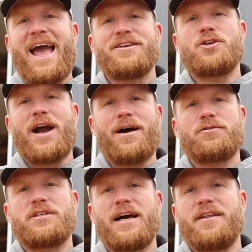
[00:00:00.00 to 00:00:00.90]
as your
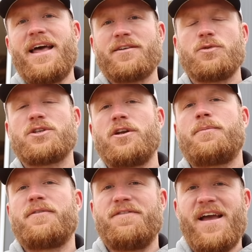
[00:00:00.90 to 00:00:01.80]
outside, and that's what's going to
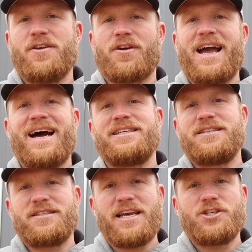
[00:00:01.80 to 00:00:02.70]
prevent your
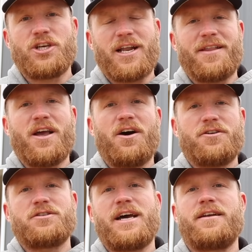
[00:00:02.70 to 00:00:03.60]
condensation on the
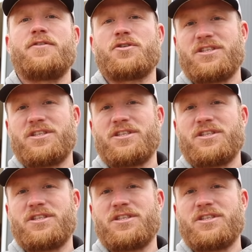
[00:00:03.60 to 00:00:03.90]
underside of your